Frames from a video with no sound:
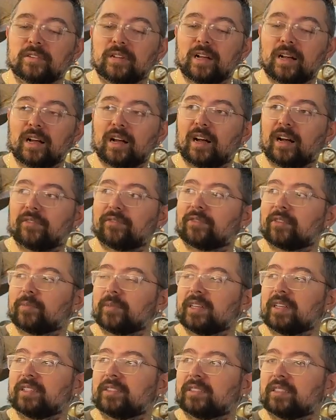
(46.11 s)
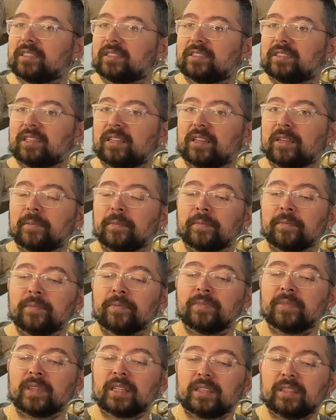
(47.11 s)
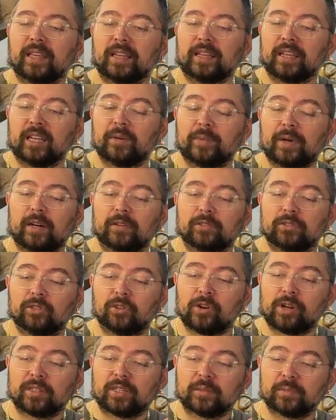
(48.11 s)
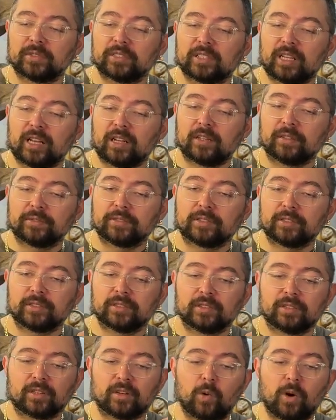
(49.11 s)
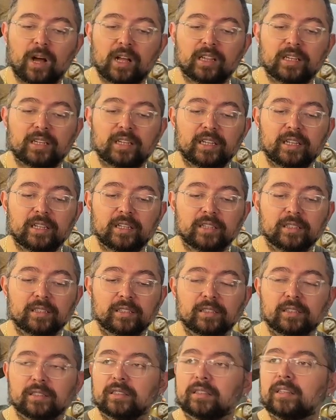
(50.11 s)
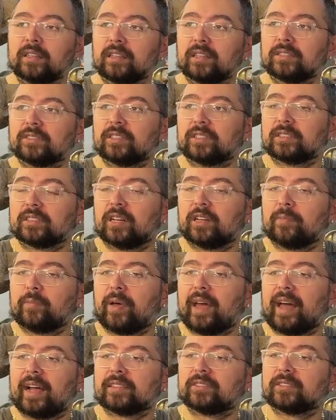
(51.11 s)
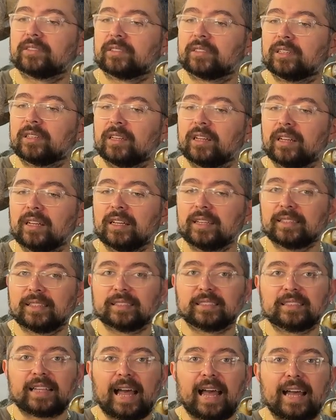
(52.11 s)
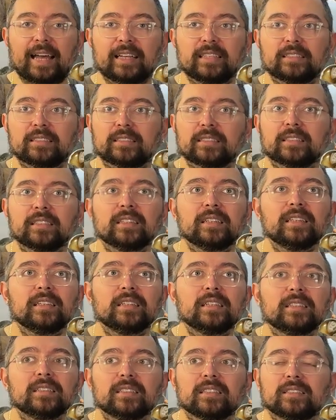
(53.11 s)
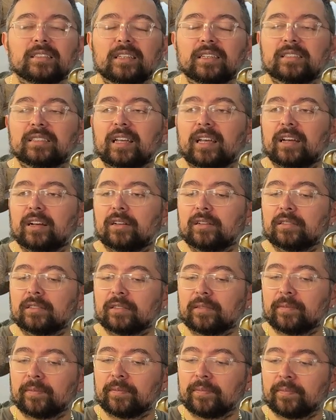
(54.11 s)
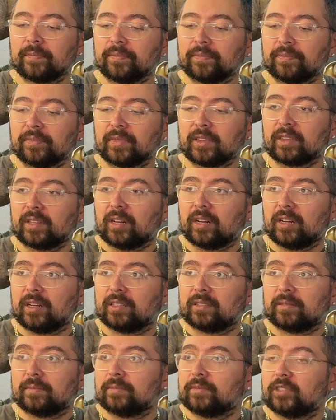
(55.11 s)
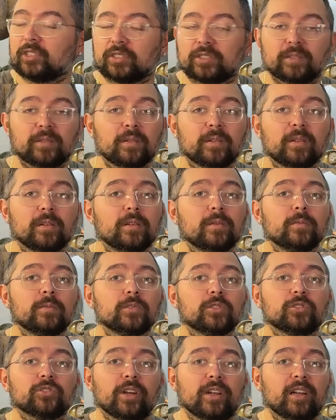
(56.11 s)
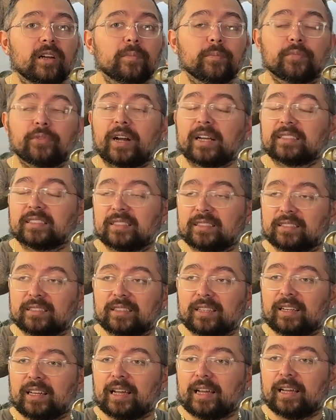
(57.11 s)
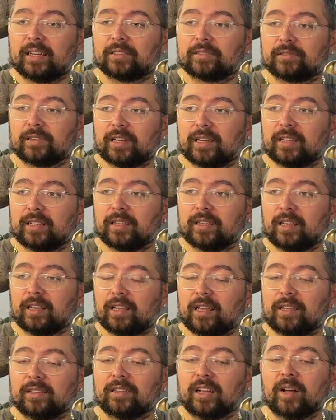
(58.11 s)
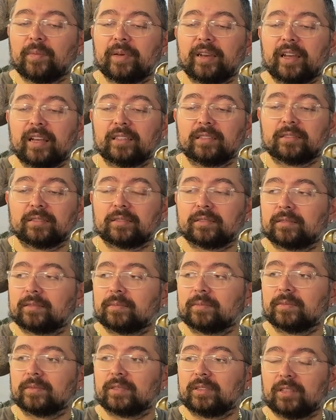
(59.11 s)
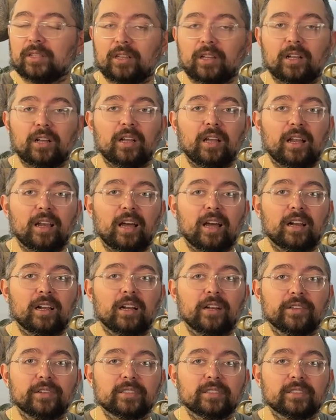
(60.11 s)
from ECC. They keep outdoing themselves. Their quality is just unmatched. The size, the detail, the just straight up presence that it has, right? It dominates a lot of other